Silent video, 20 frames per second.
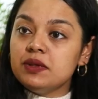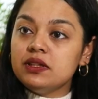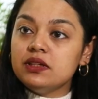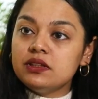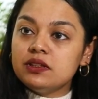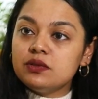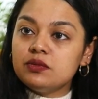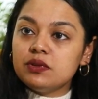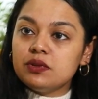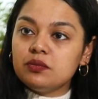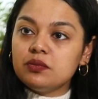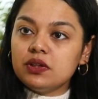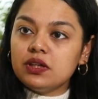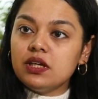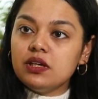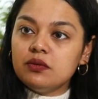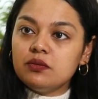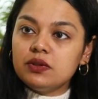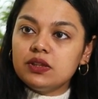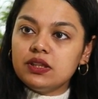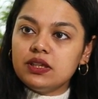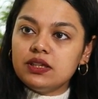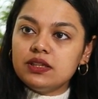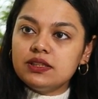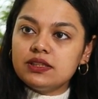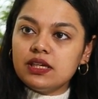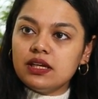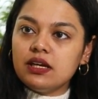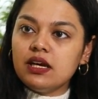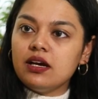I'm
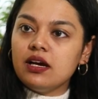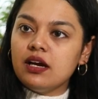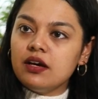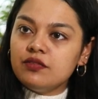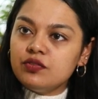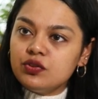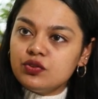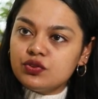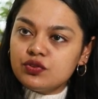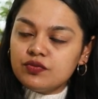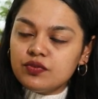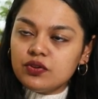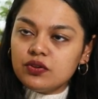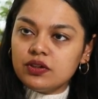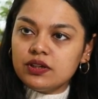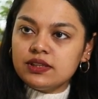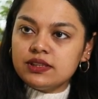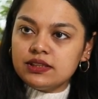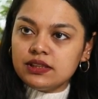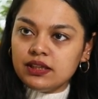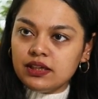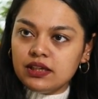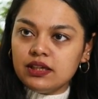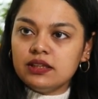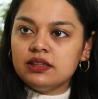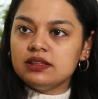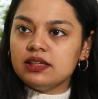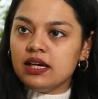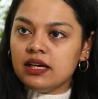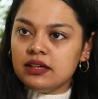also working on my
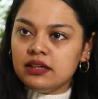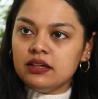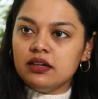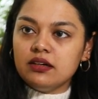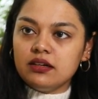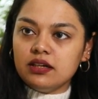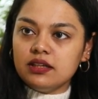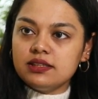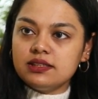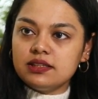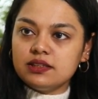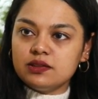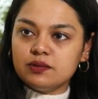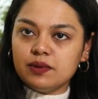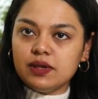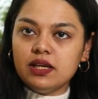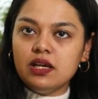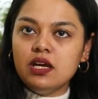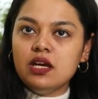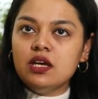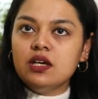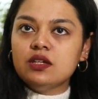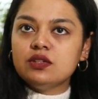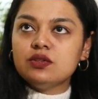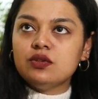thesis project with co-op,